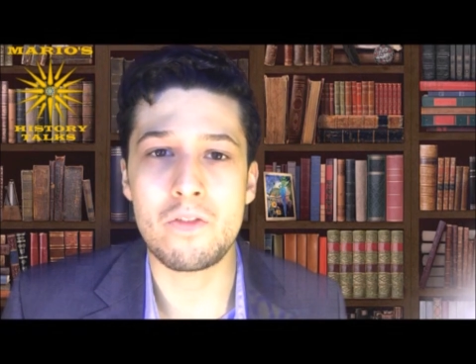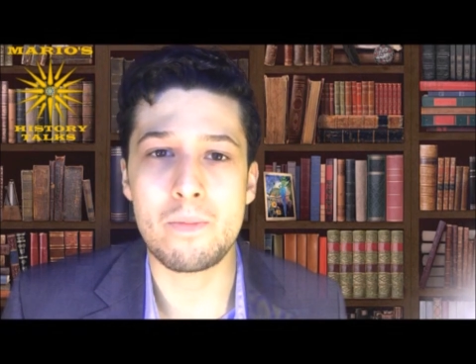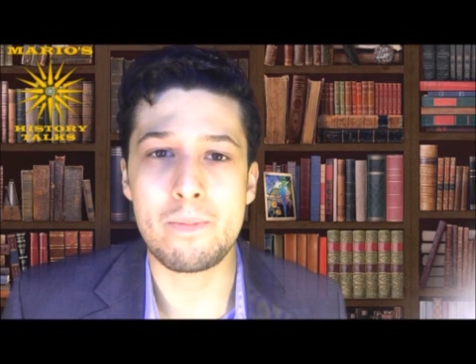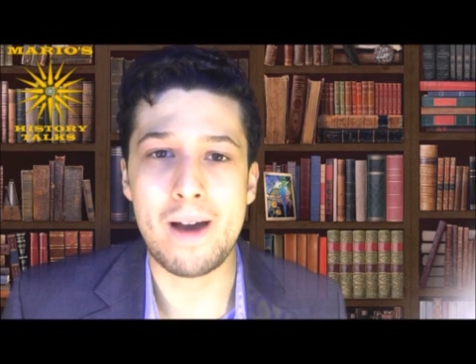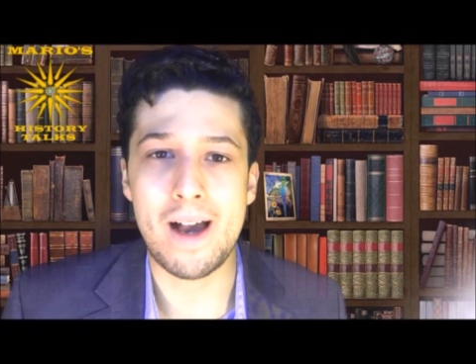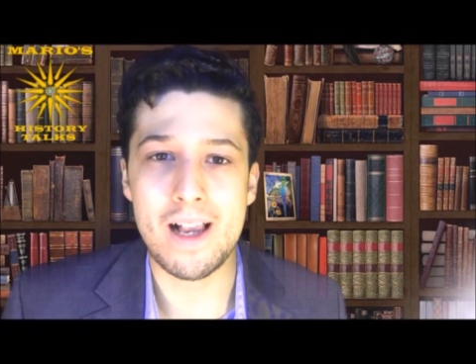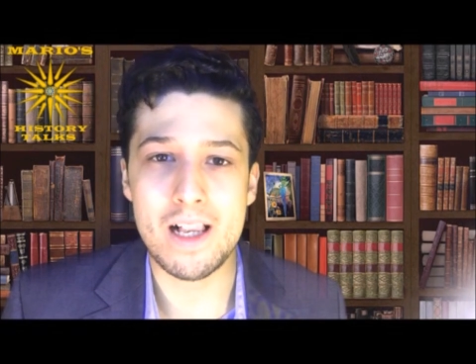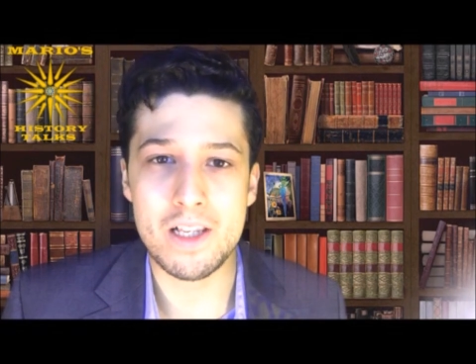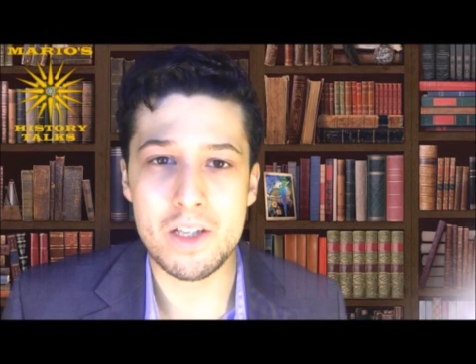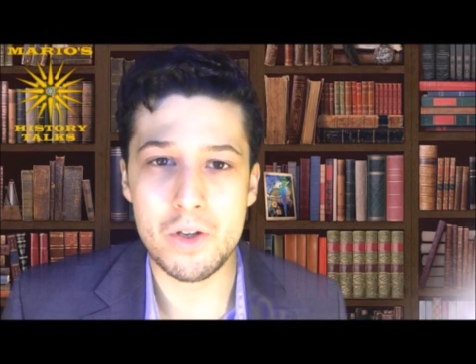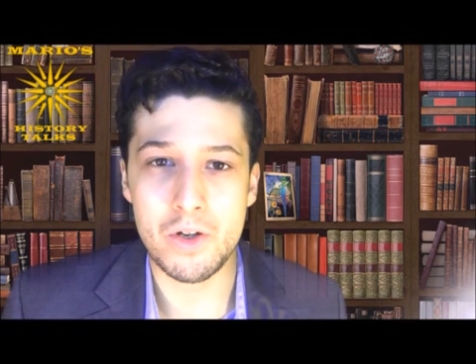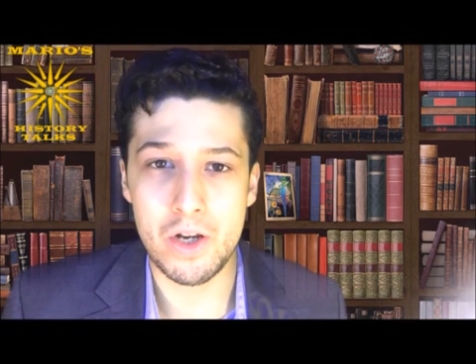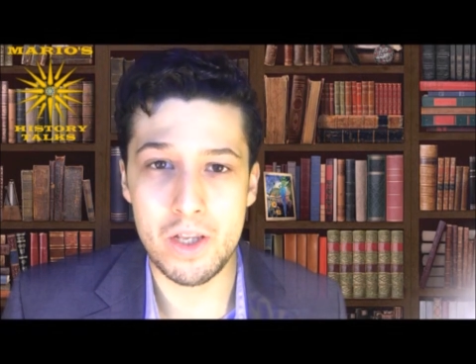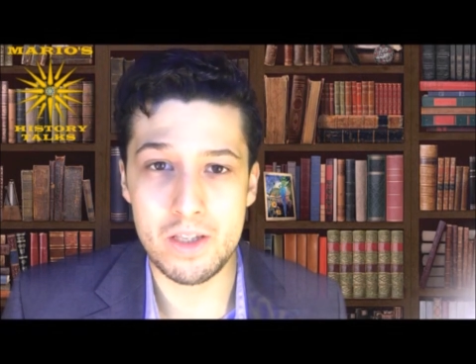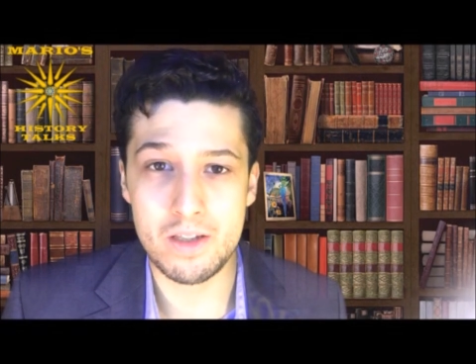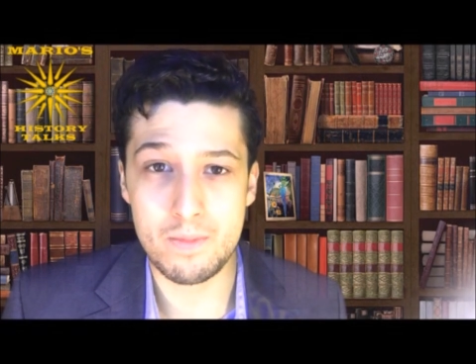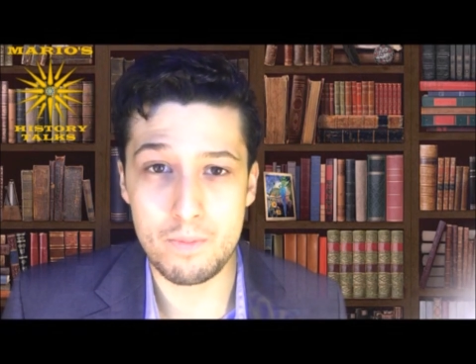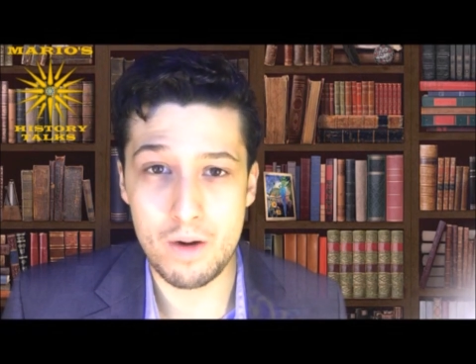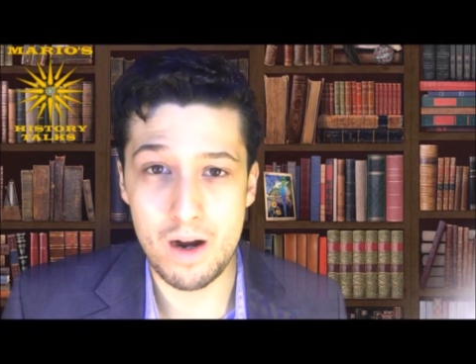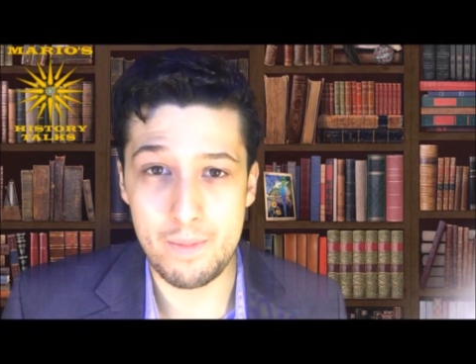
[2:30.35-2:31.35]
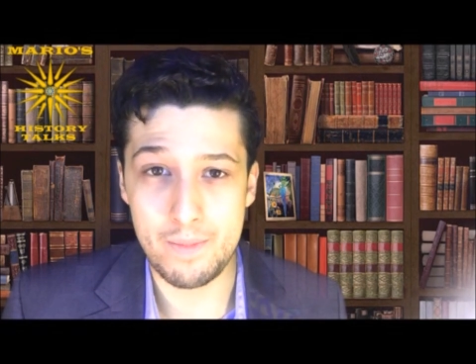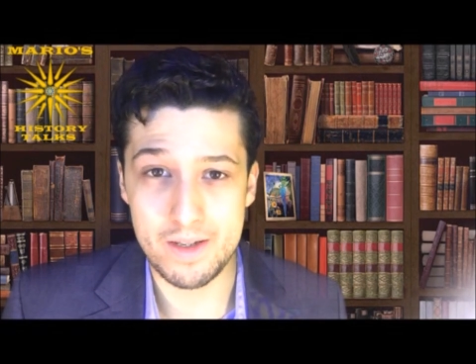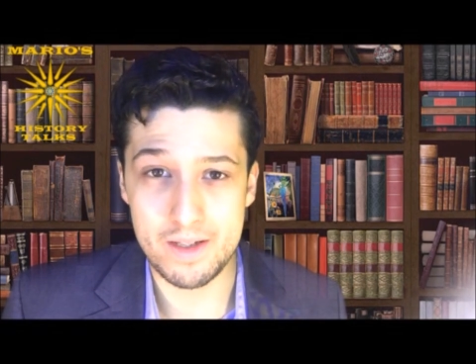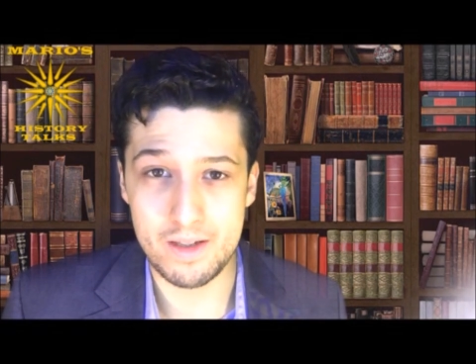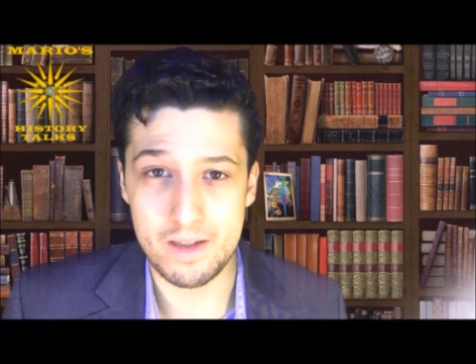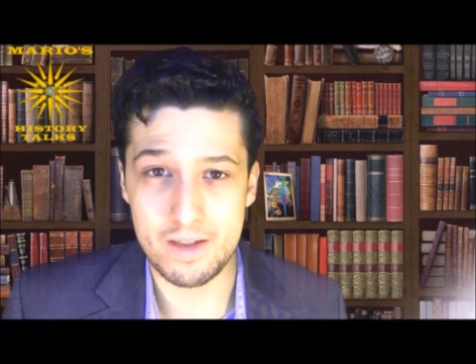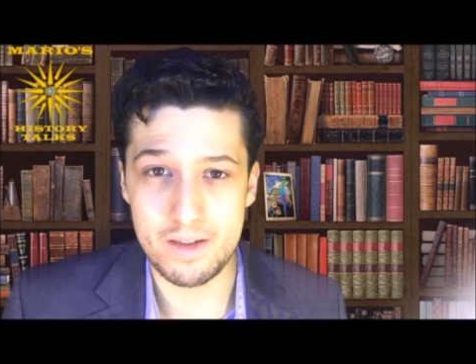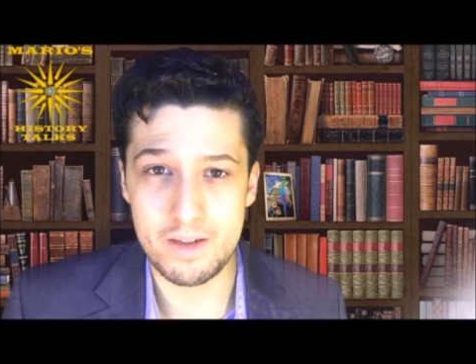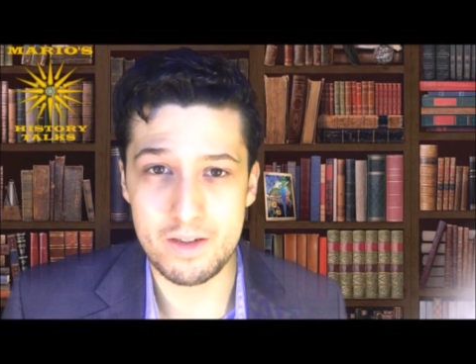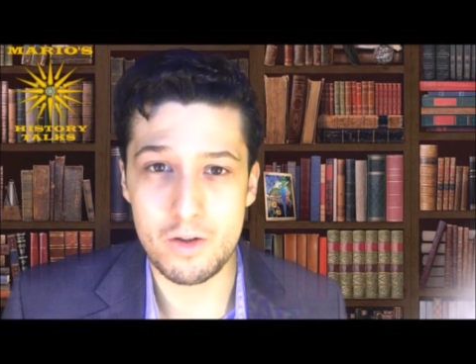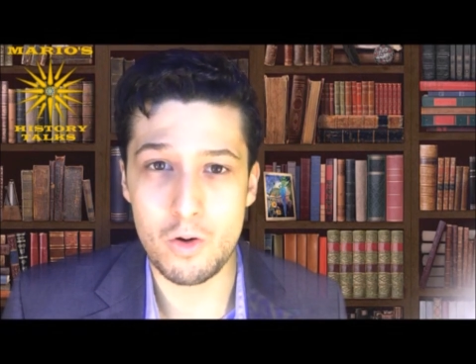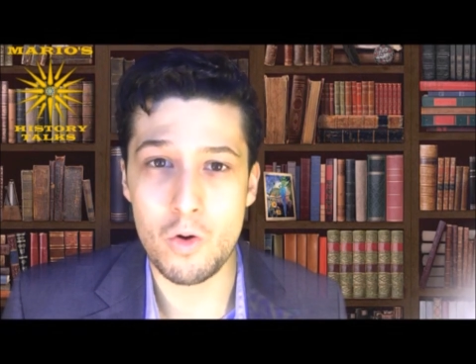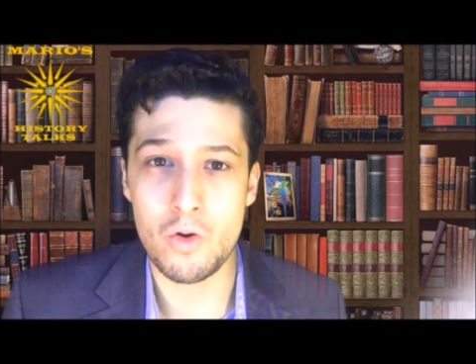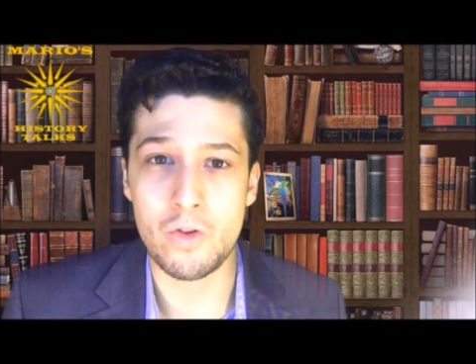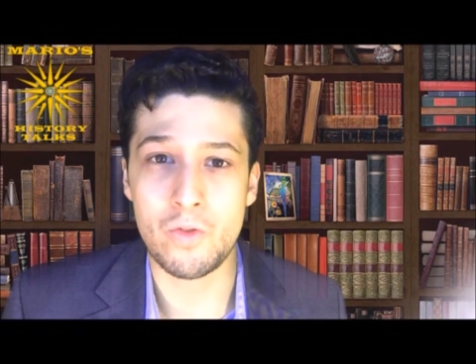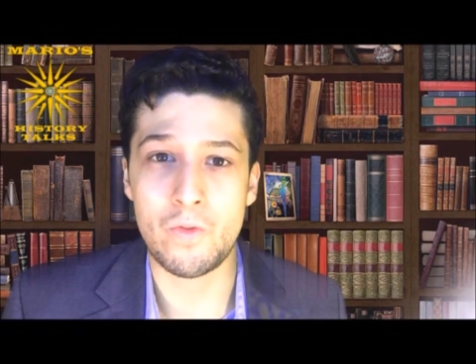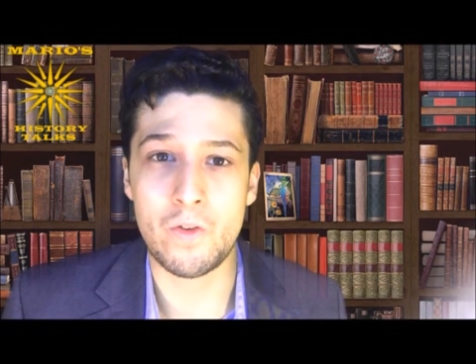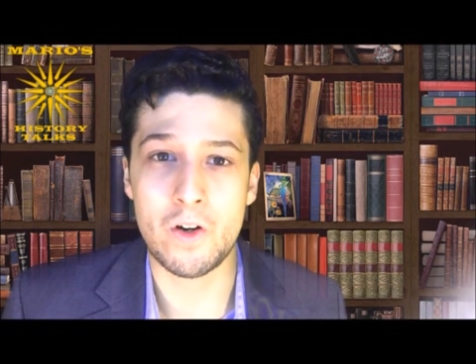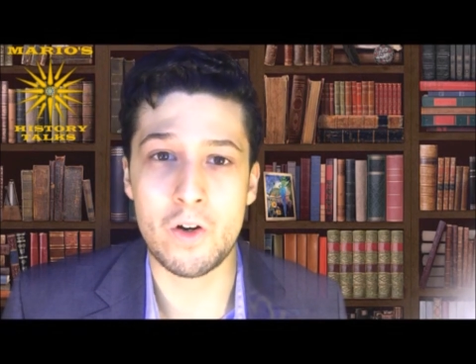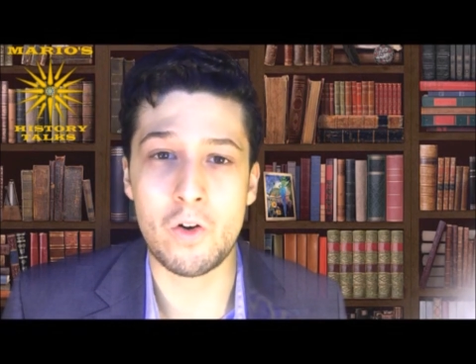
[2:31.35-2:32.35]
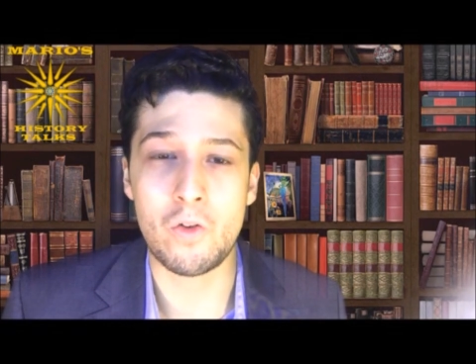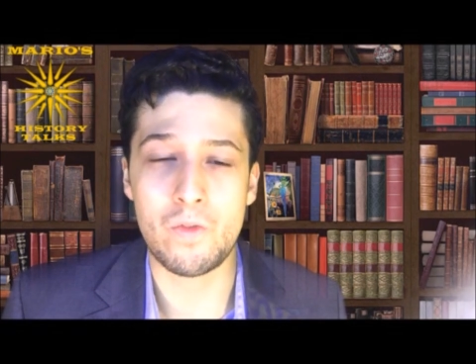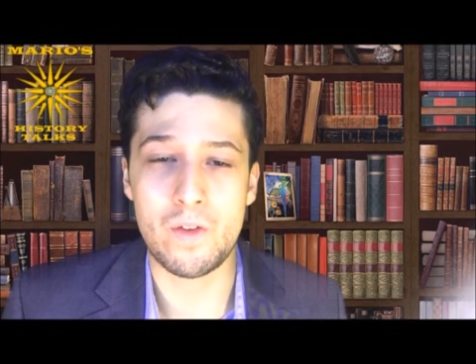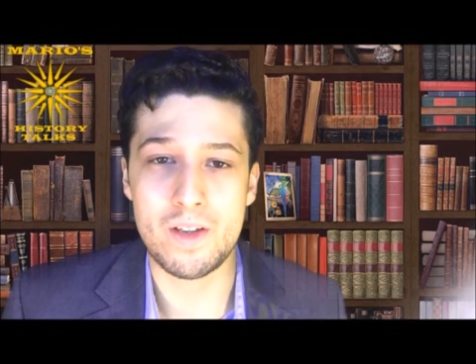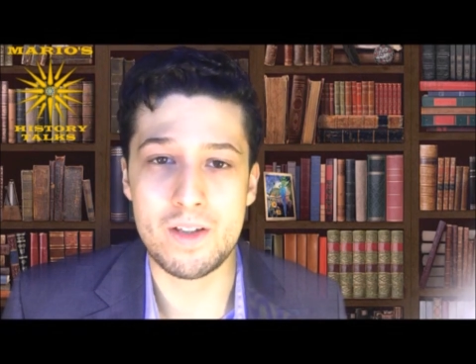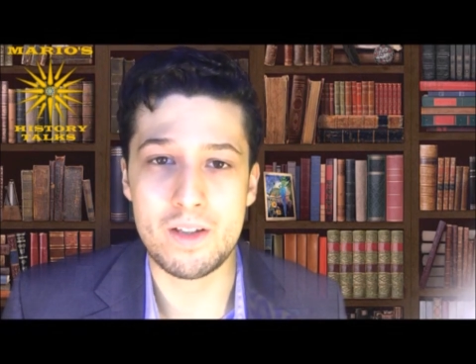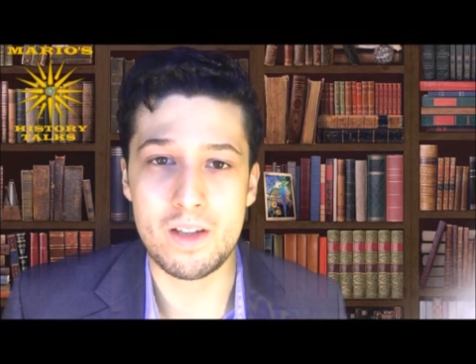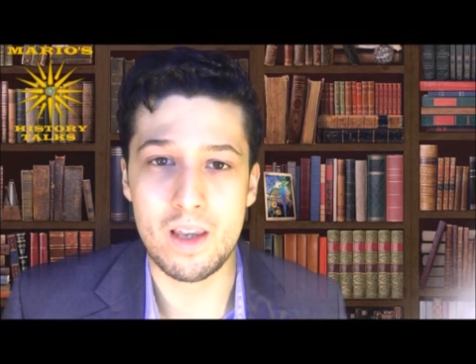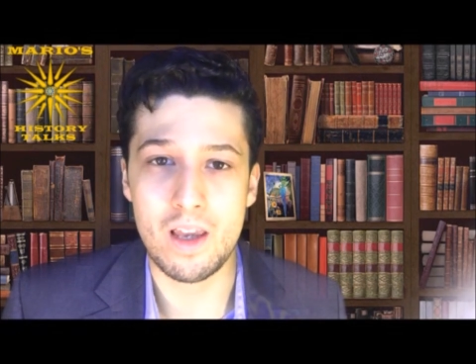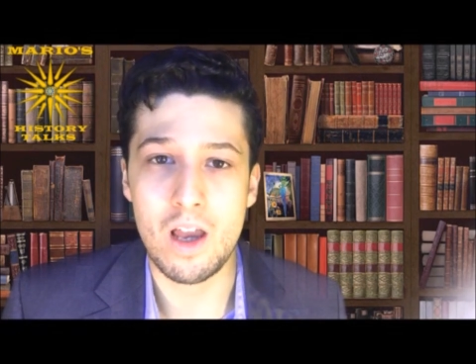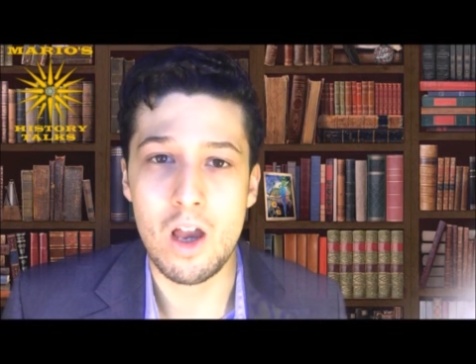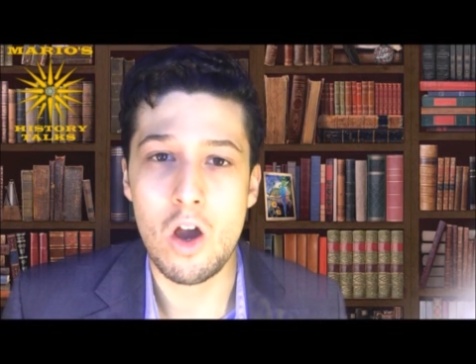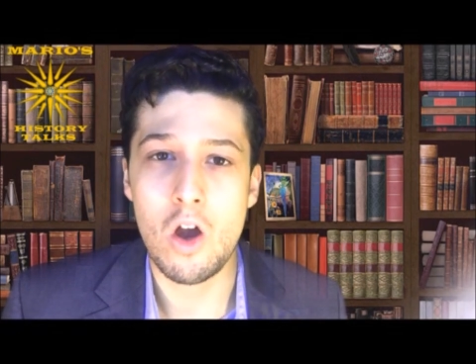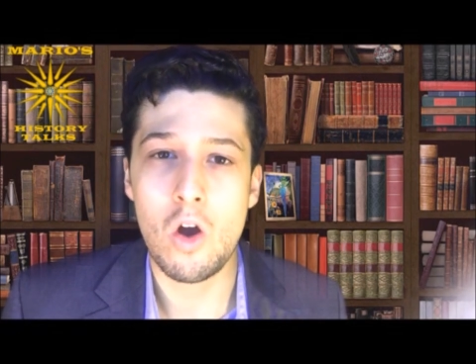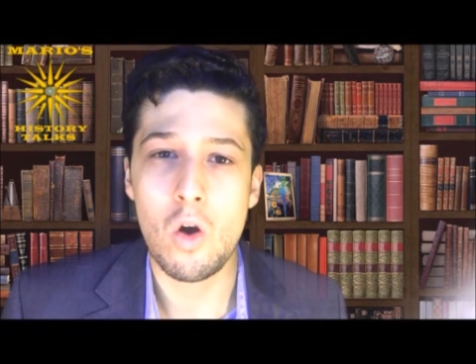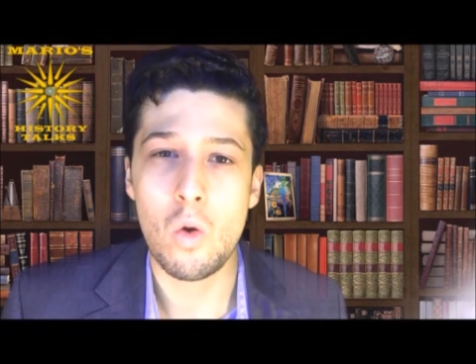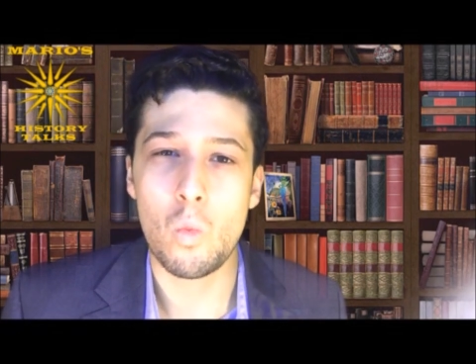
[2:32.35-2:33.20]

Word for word: of the Macedonian supremacists, or the Vrhovisti,